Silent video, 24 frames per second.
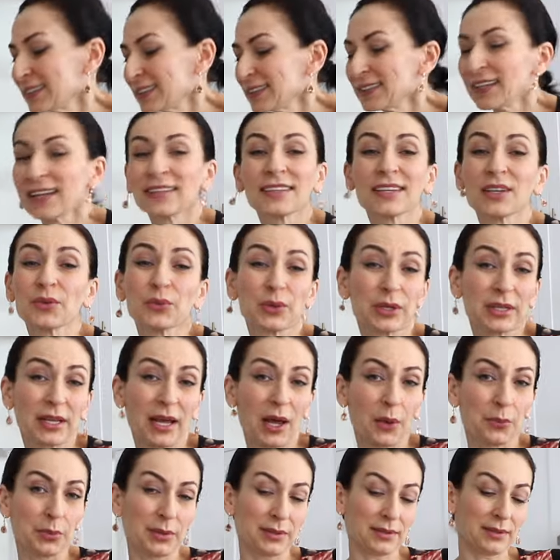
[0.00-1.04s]
Nothing will
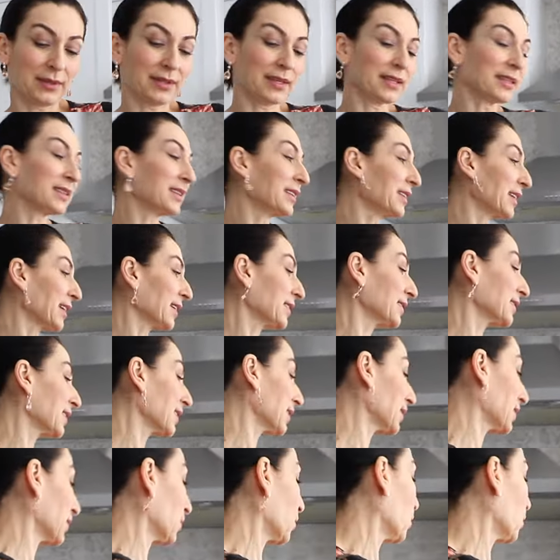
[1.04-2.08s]
happen. At the end, they're